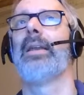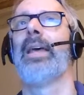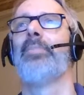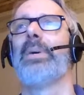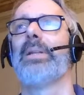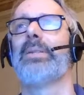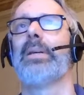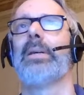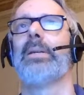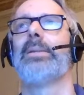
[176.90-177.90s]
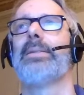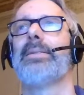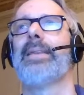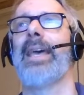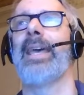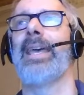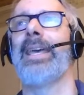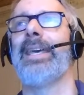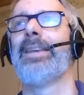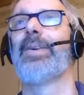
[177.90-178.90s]
help it to stay in
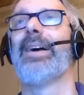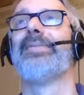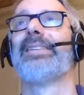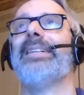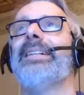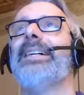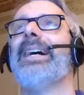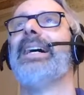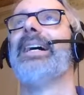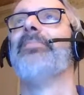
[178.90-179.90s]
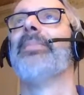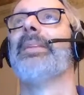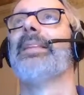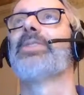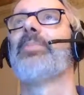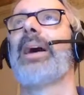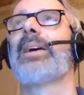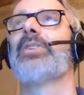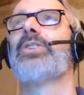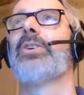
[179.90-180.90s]
the graph. Let's go
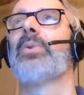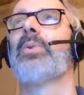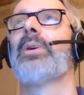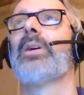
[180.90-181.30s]
back to